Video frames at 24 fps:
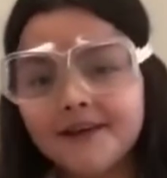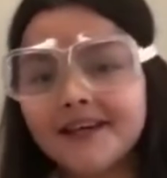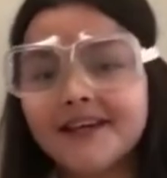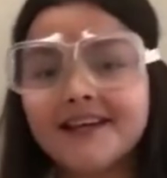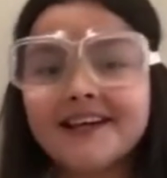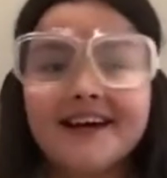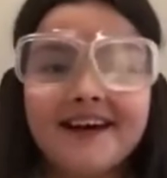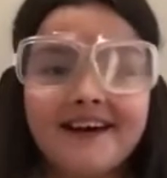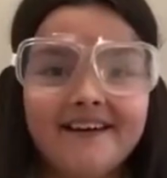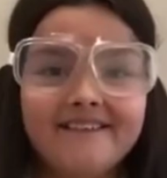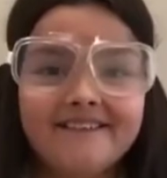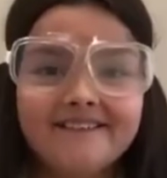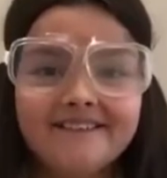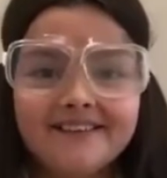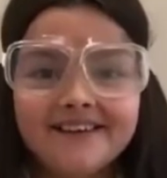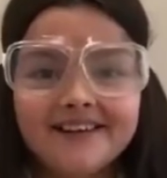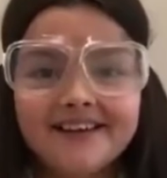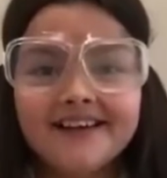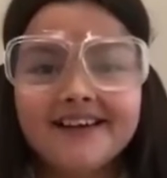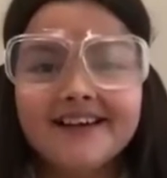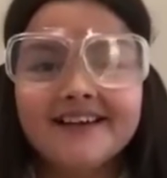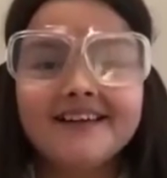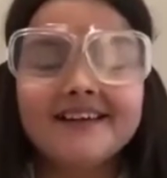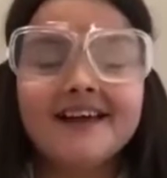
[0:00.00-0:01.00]
go.
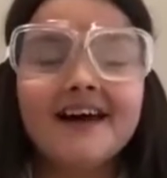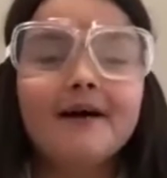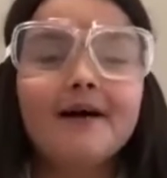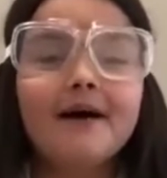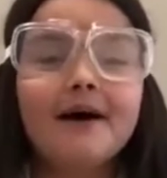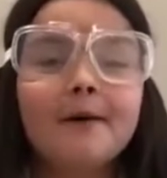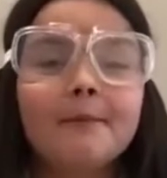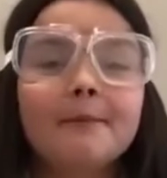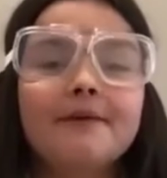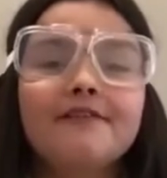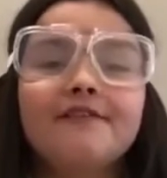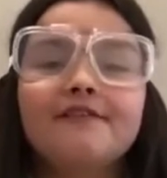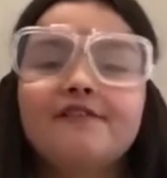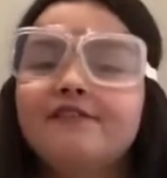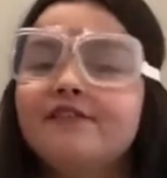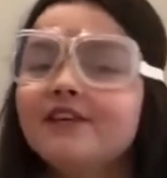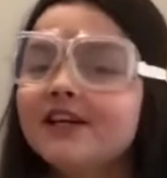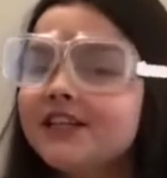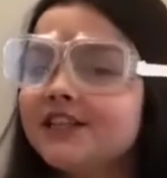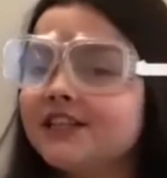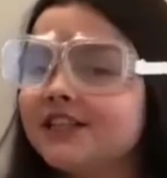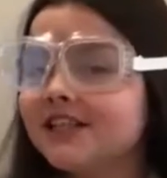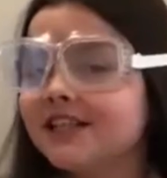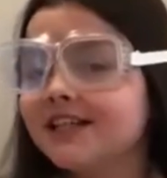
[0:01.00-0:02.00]
Now I'm
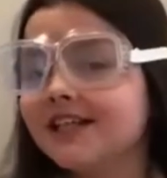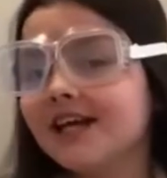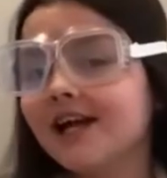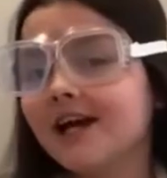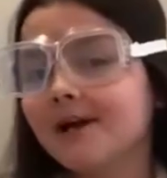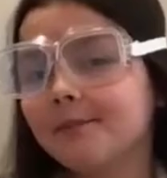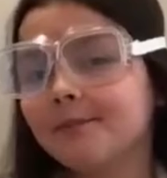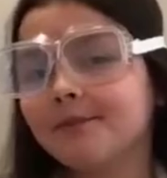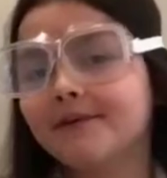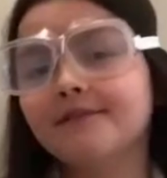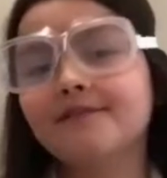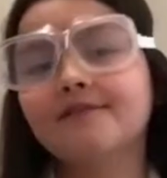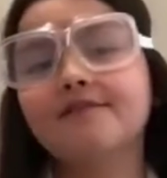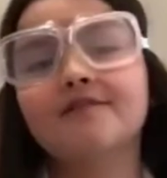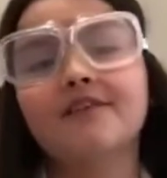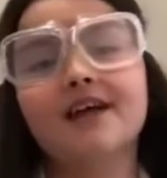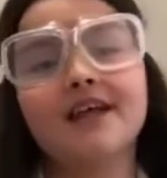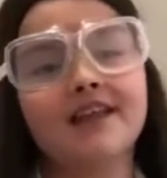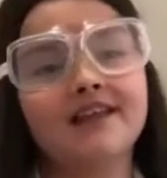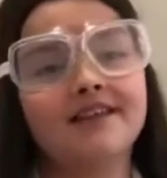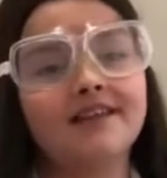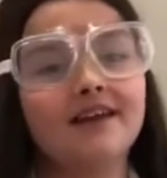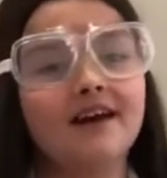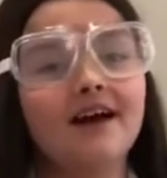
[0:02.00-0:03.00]
officially a
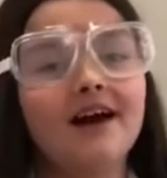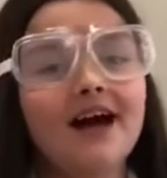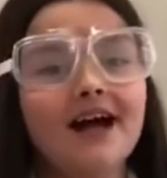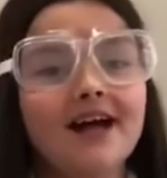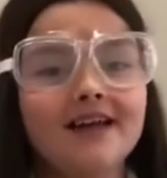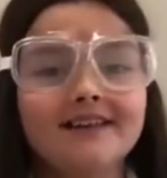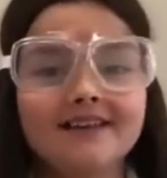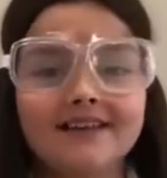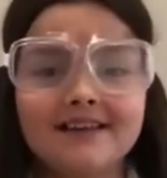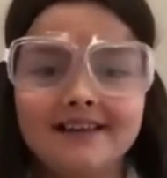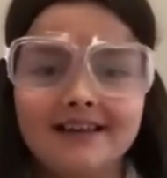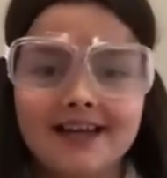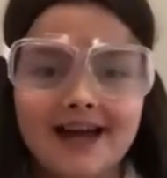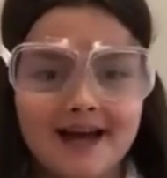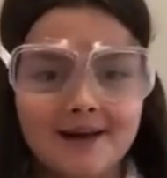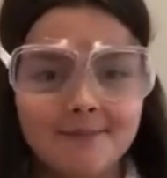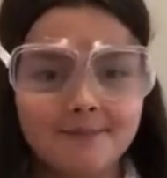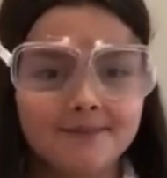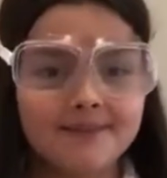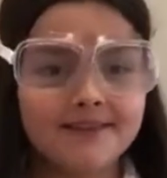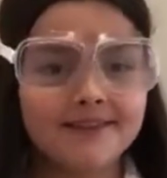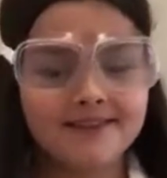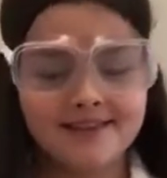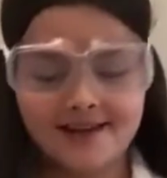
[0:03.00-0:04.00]
professor and a lab
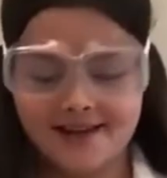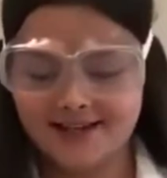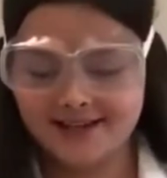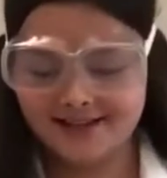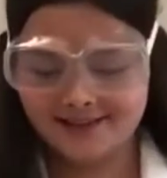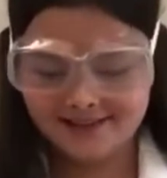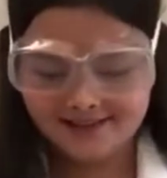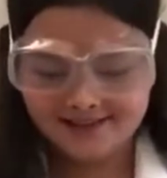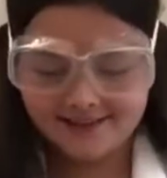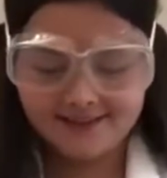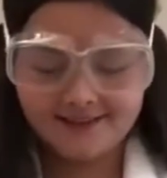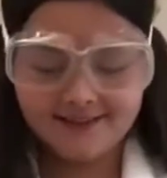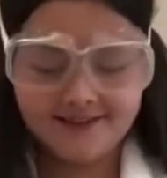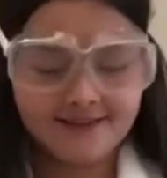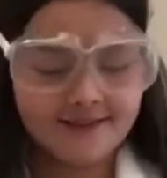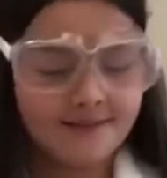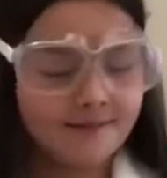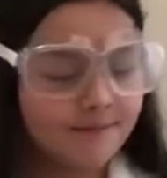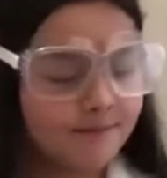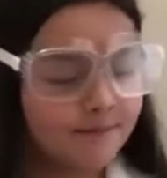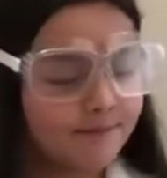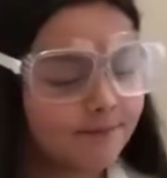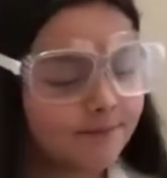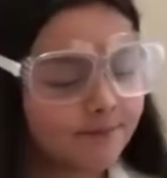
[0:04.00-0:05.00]
scientist.
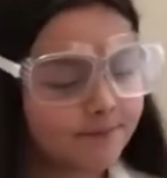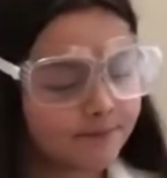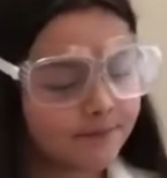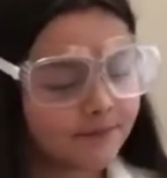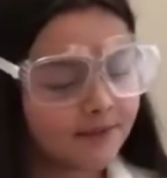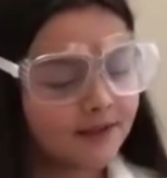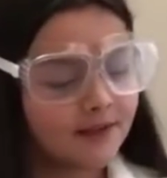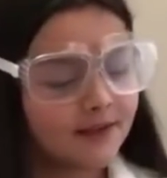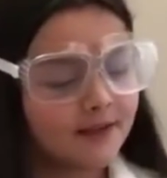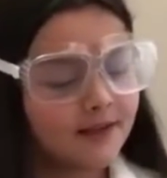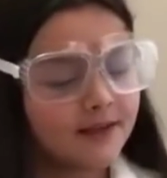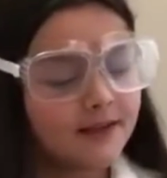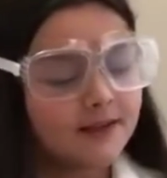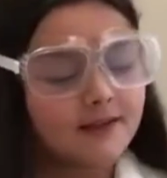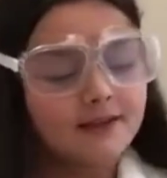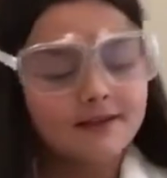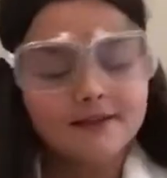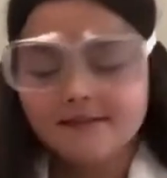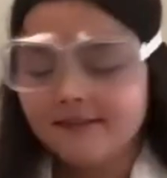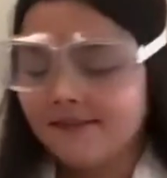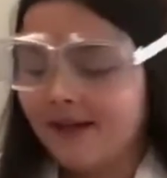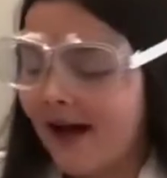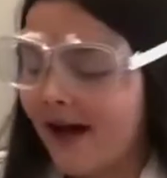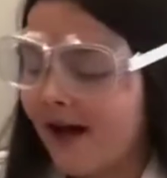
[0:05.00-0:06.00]

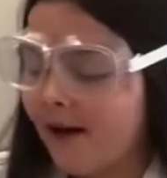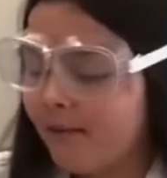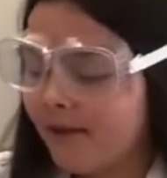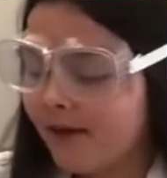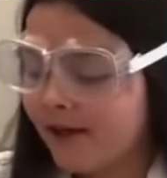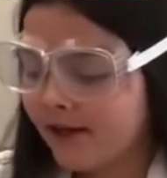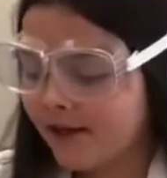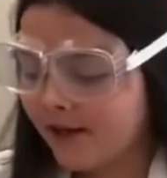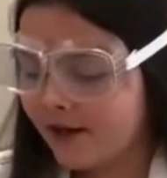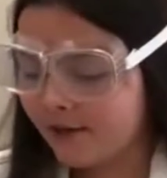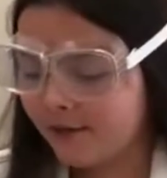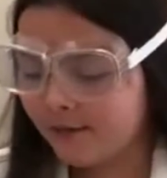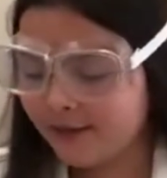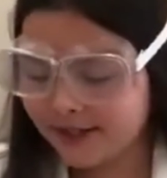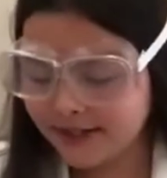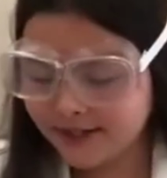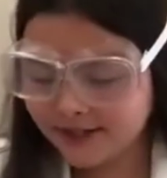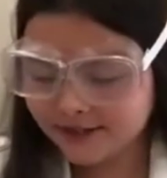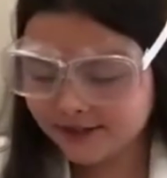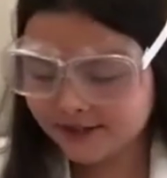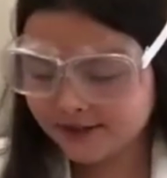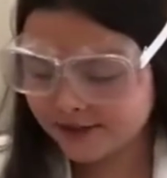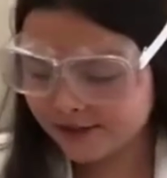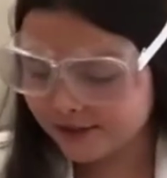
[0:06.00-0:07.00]
Now we're going
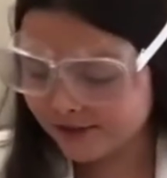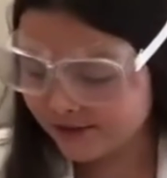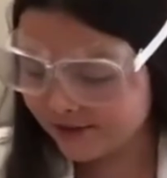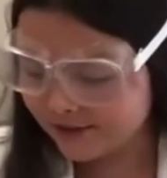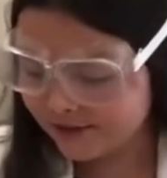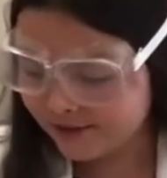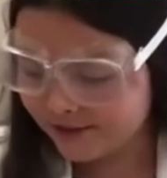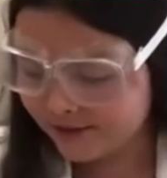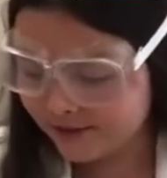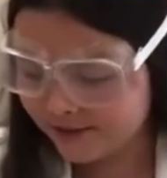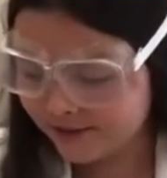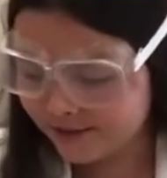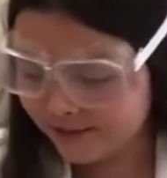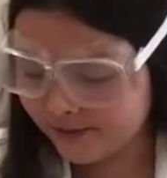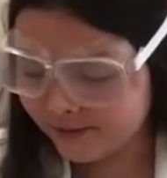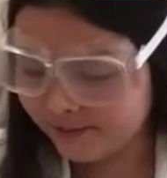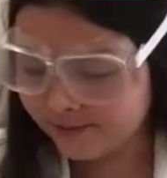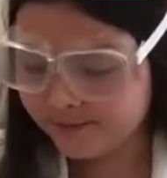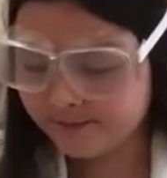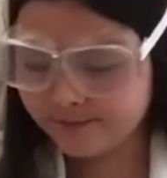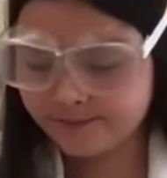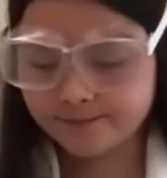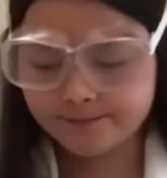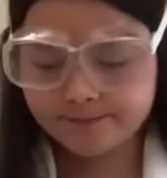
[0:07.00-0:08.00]

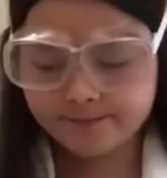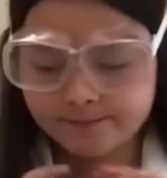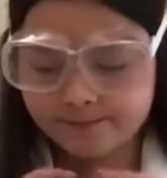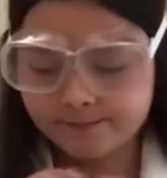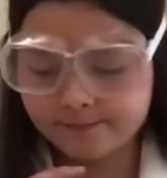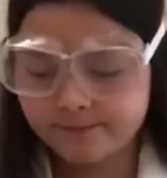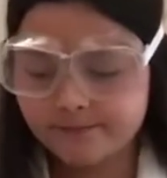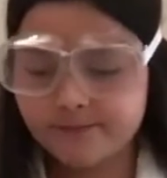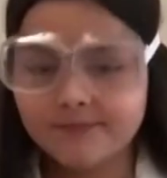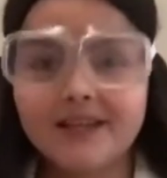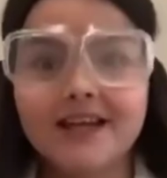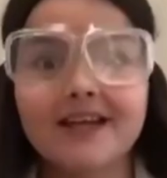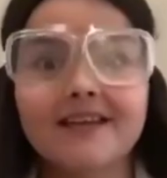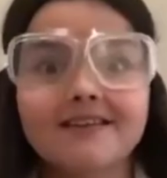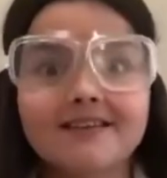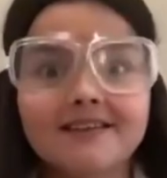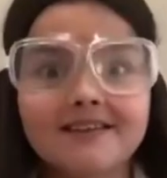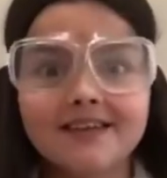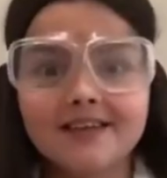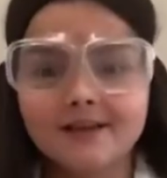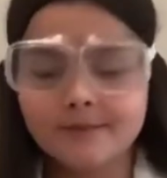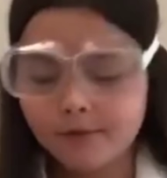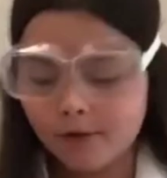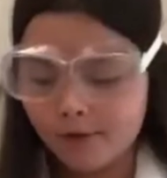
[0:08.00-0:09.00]
to, let's
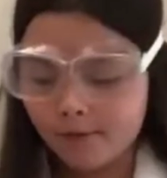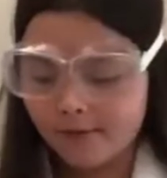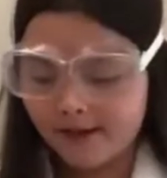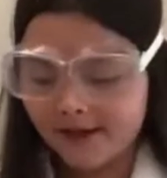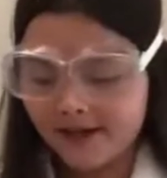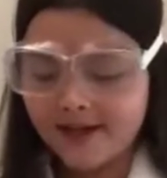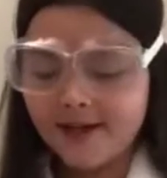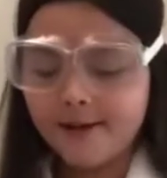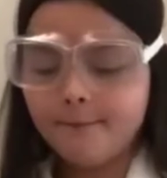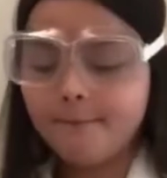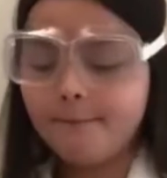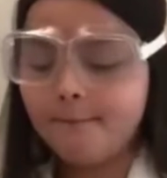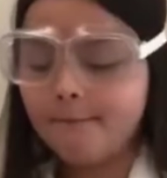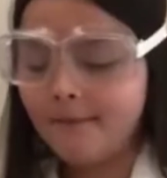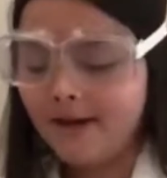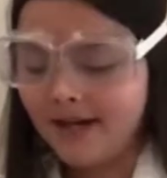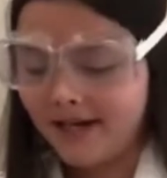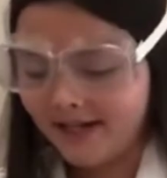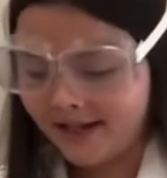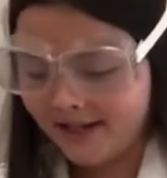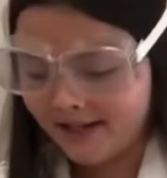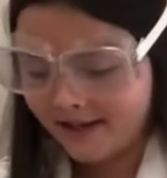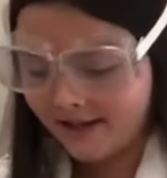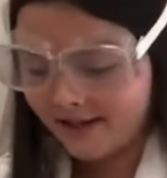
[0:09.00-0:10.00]
see what we can
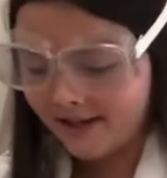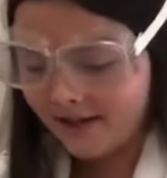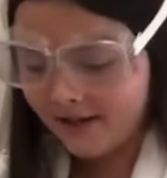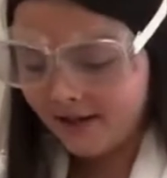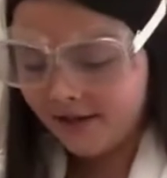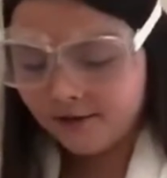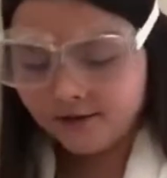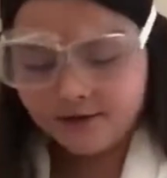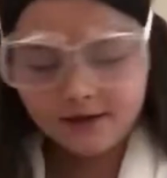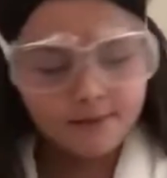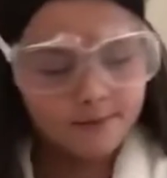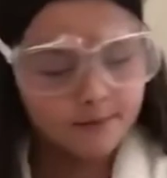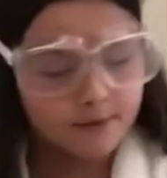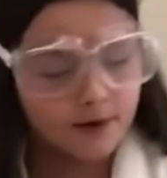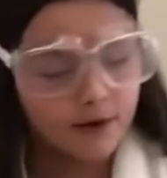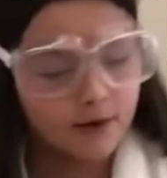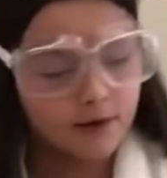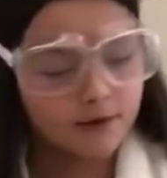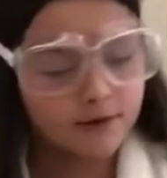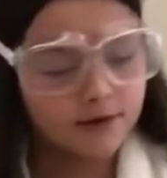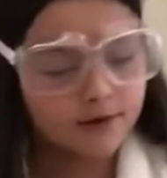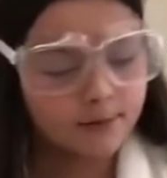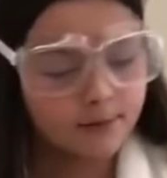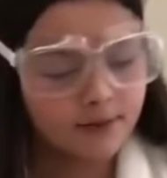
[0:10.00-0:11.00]
make. So I'm
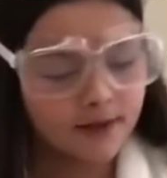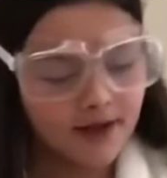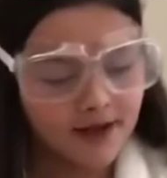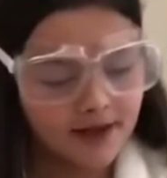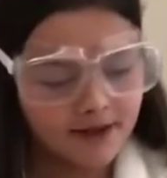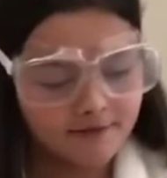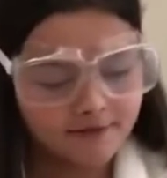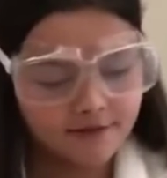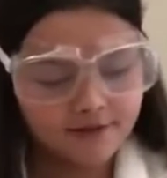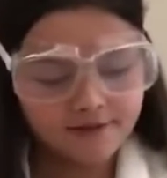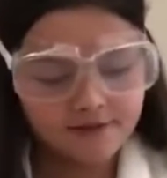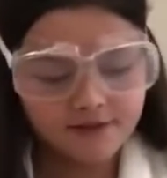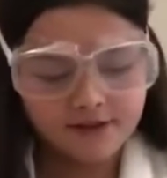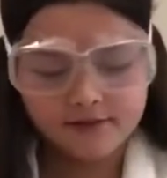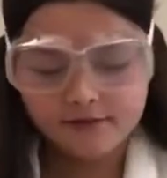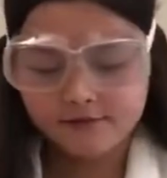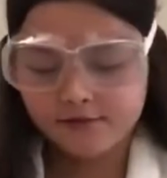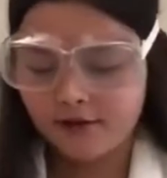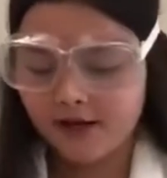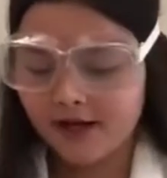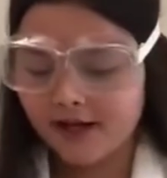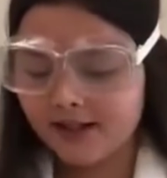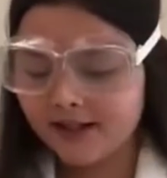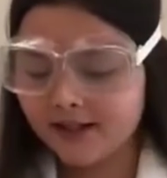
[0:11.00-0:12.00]
going to put everything
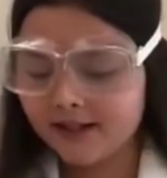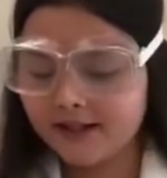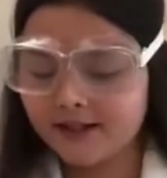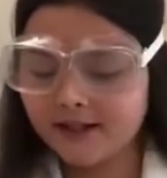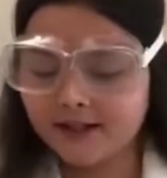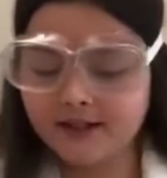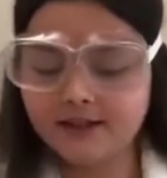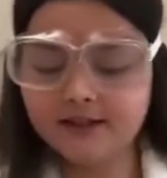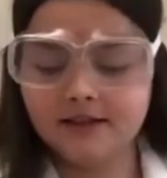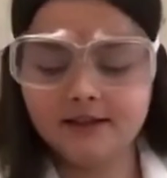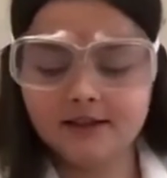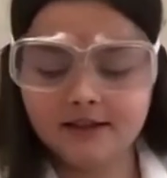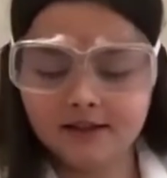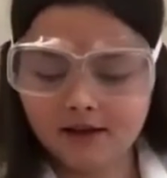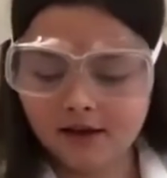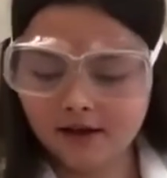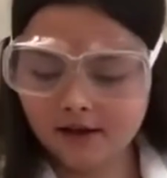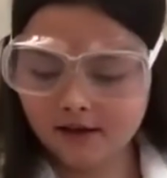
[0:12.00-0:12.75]
right here.